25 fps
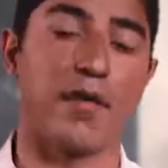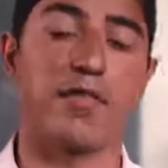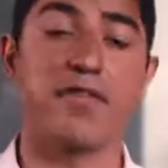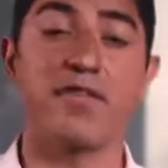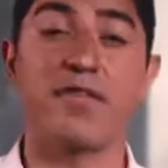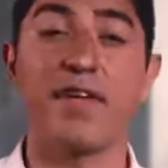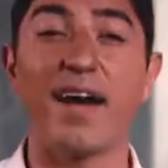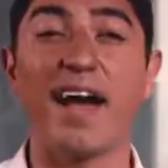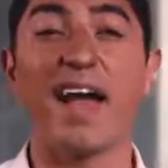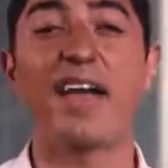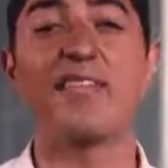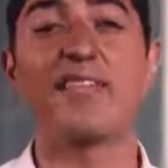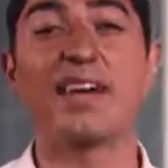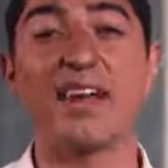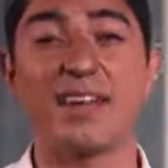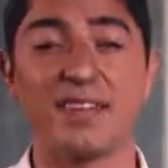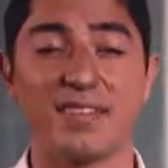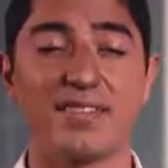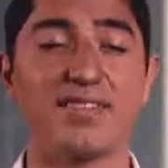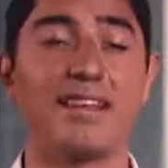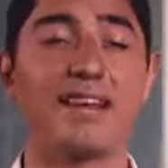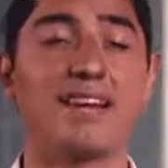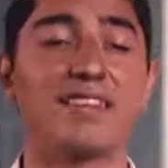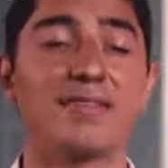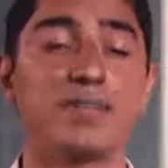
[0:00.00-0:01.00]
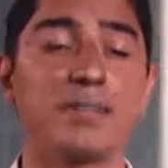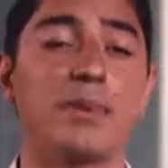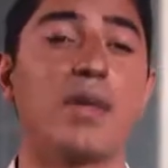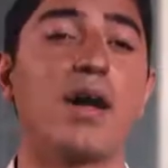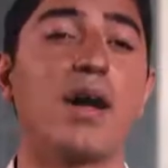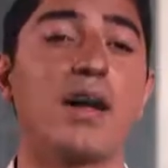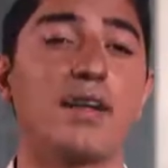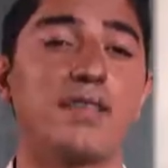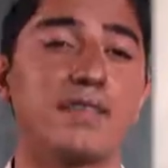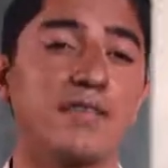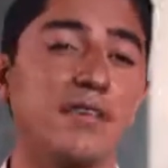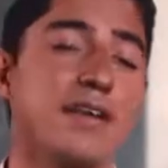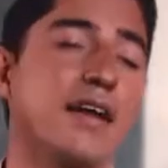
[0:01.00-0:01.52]
5 out of 6
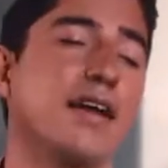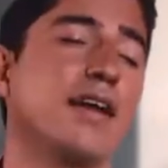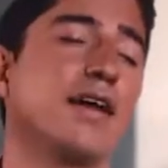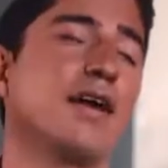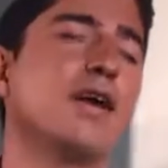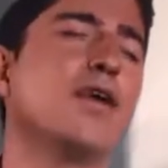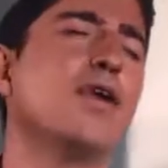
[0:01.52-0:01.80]
blocks done.